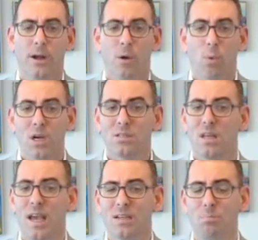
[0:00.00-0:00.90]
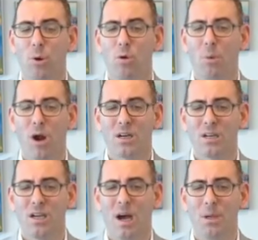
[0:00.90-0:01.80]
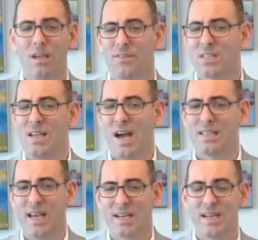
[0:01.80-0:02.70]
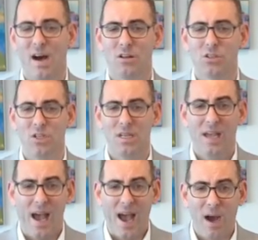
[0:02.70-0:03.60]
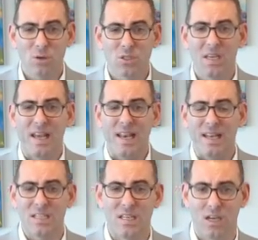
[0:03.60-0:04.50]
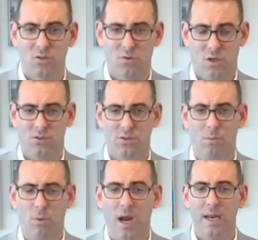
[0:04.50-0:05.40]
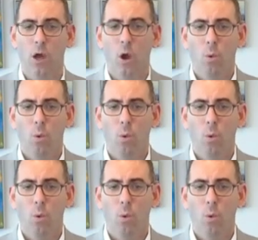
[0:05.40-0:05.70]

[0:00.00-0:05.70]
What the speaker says: Where's the next bull market coming if it's not technology? Housing and industrials, right?